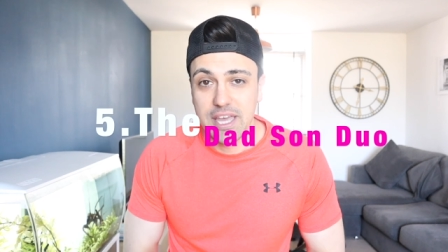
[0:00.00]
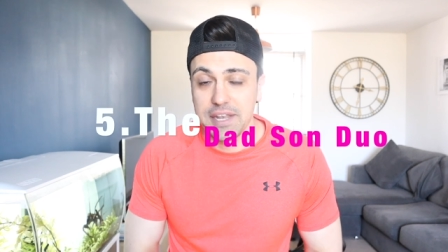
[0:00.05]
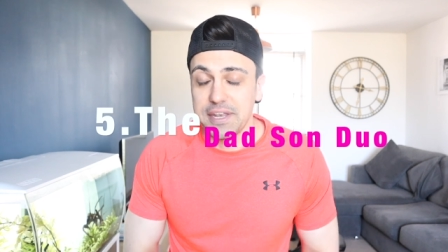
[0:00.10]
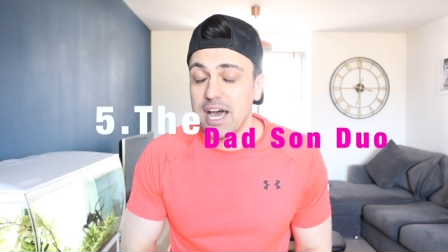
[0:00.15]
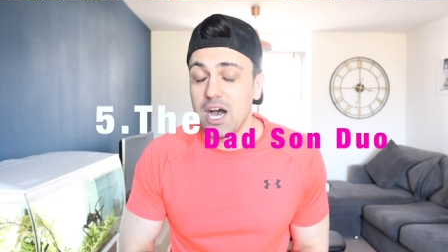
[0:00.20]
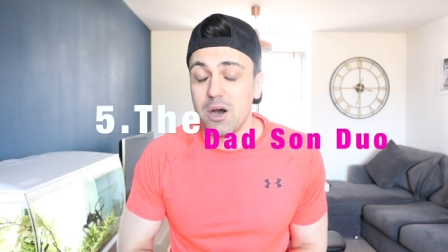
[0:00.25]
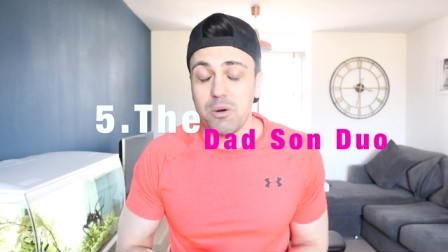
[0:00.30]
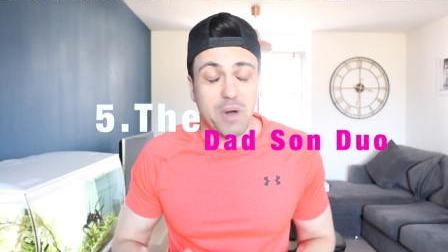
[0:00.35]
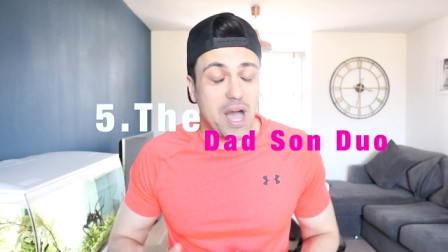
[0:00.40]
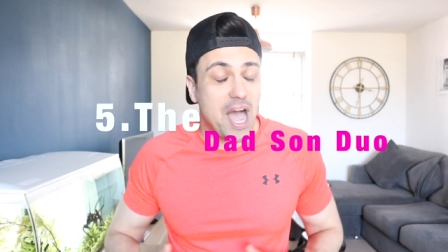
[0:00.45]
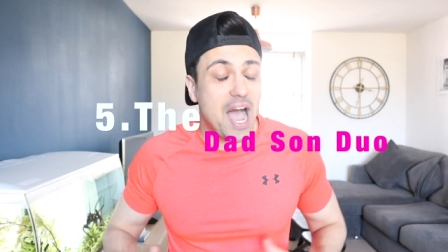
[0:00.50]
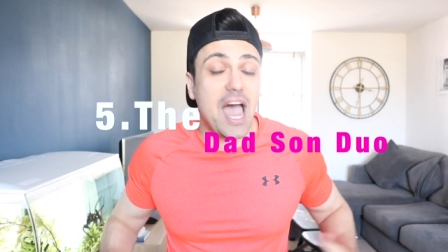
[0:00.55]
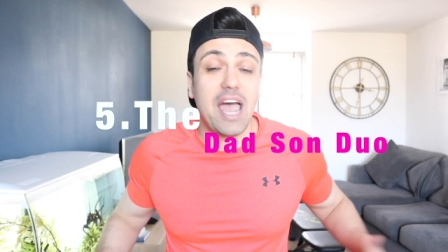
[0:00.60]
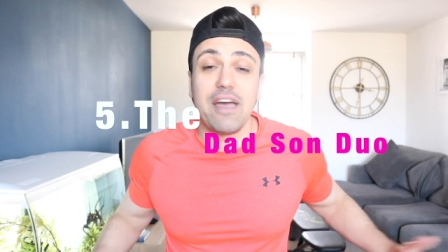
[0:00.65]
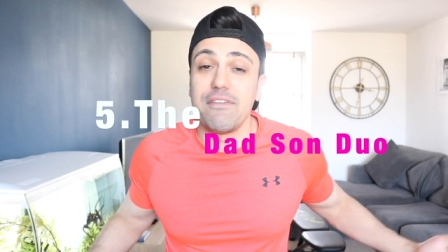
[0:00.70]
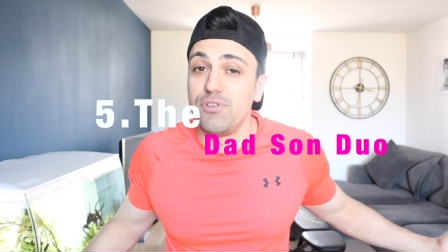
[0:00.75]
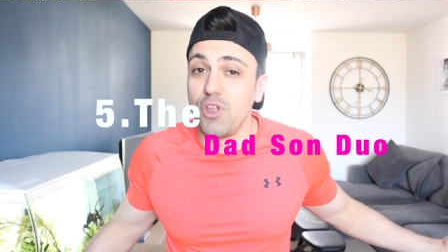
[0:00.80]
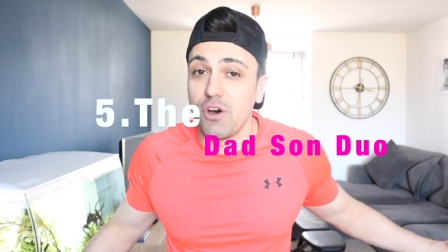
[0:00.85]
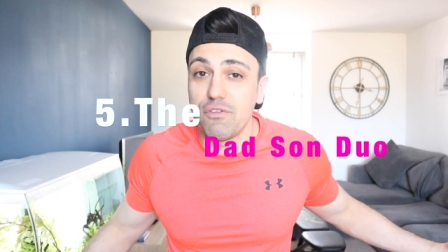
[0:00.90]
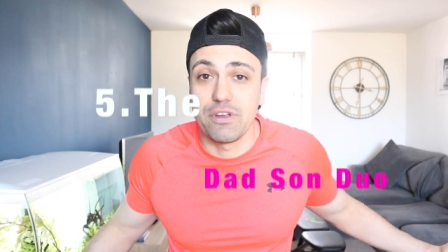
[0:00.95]
Now, I
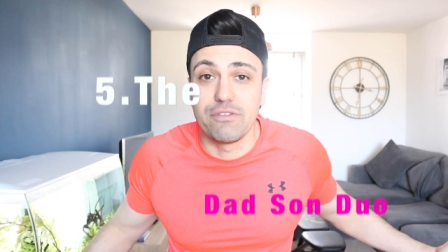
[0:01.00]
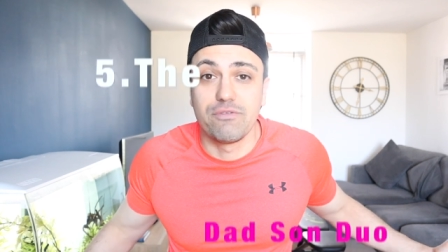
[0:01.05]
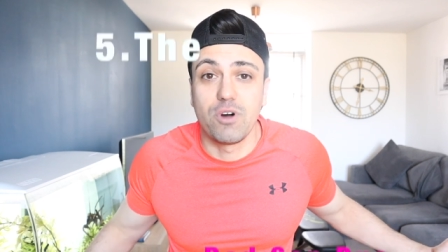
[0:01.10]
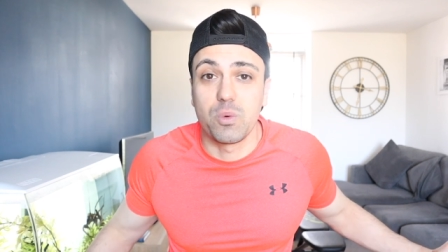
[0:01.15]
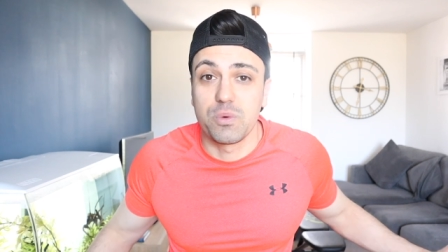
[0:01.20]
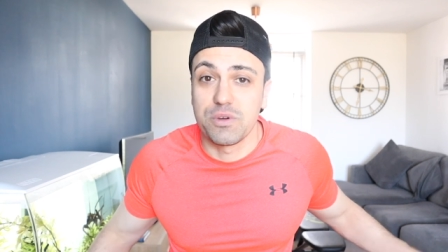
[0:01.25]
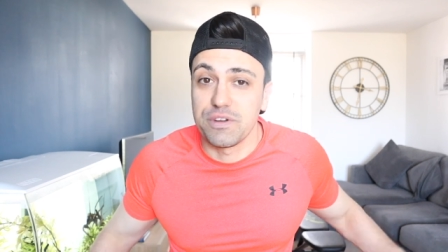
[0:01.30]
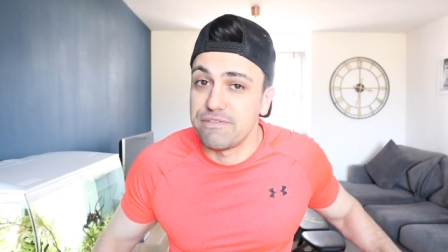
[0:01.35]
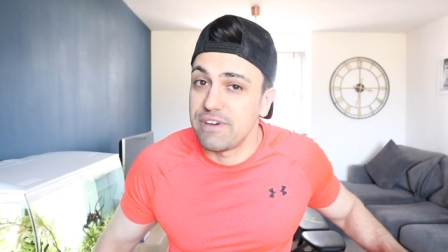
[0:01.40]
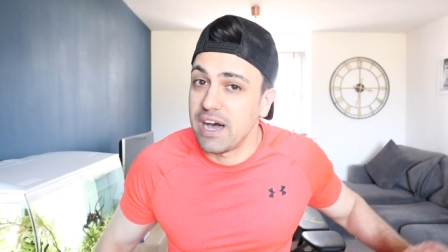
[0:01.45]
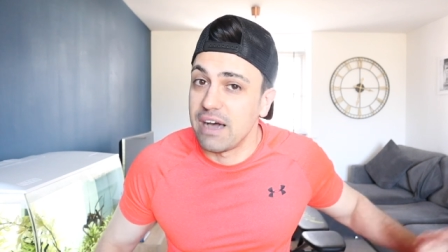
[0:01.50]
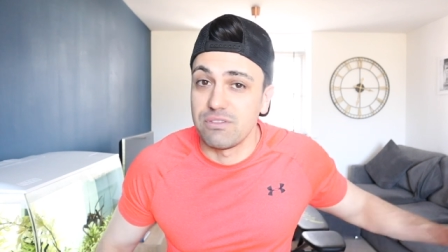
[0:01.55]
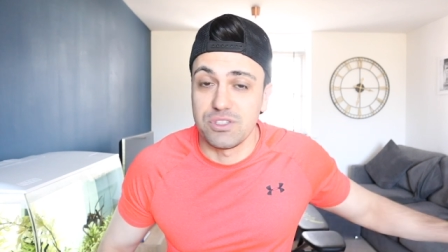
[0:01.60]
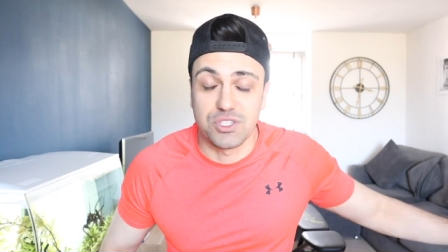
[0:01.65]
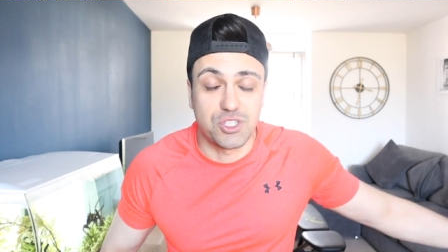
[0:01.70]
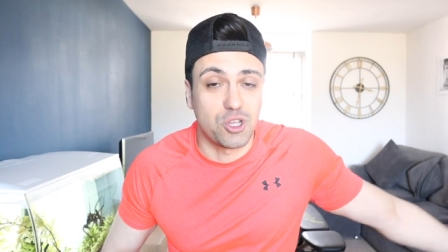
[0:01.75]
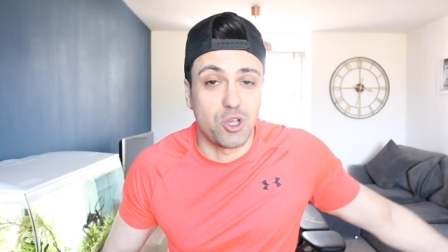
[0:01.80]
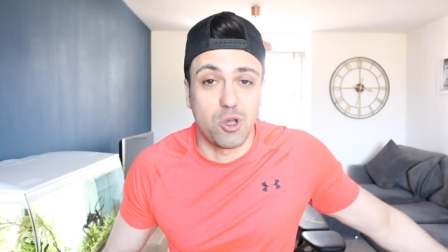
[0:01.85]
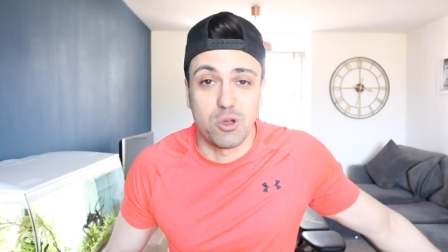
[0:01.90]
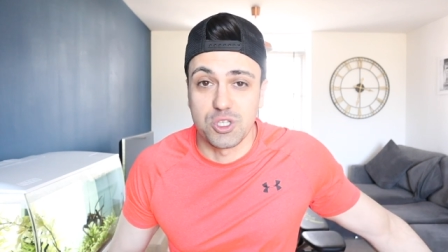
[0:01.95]
have nothing wrong with father and
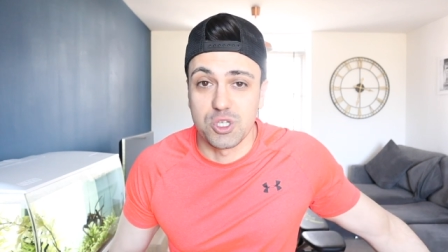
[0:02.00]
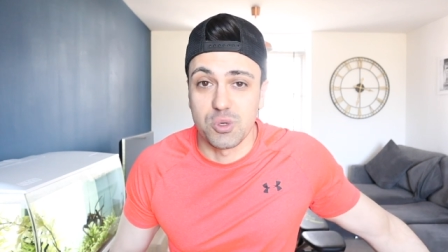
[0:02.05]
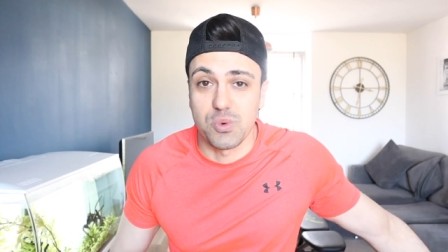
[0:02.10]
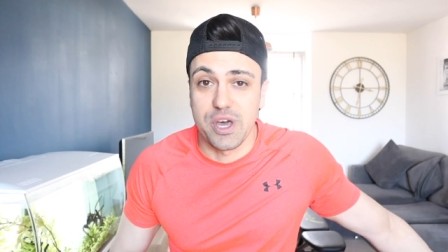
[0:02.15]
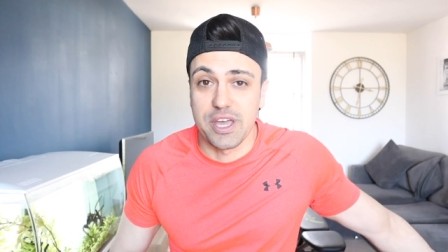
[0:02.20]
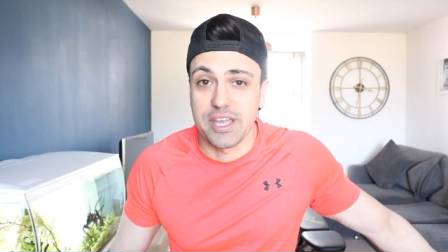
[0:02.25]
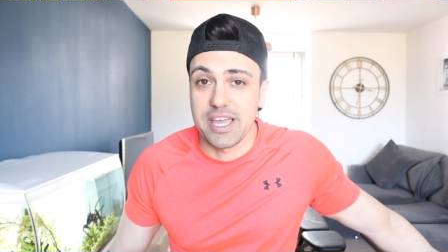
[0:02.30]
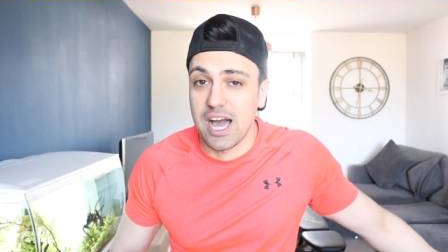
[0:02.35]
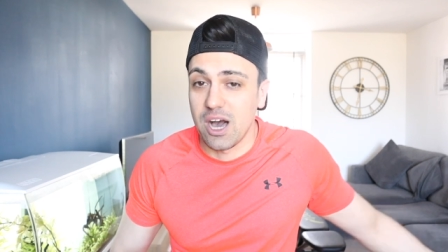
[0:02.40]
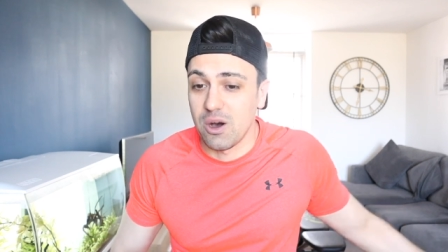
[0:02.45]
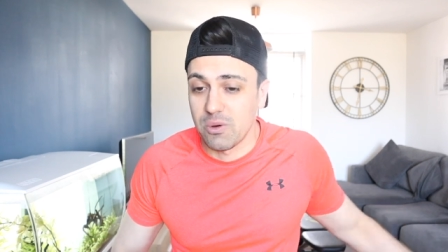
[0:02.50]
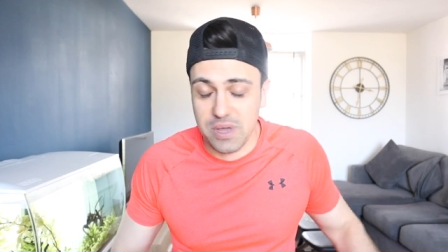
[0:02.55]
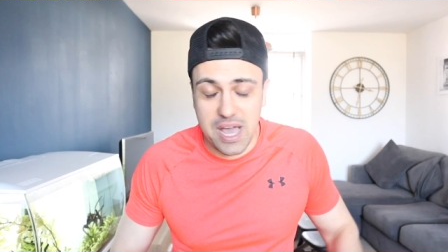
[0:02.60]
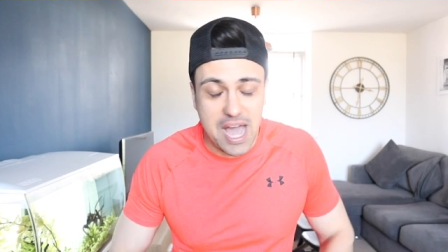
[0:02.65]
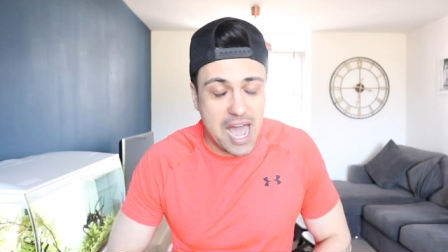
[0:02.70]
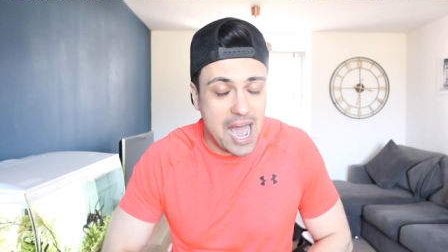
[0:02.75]
son going to work out,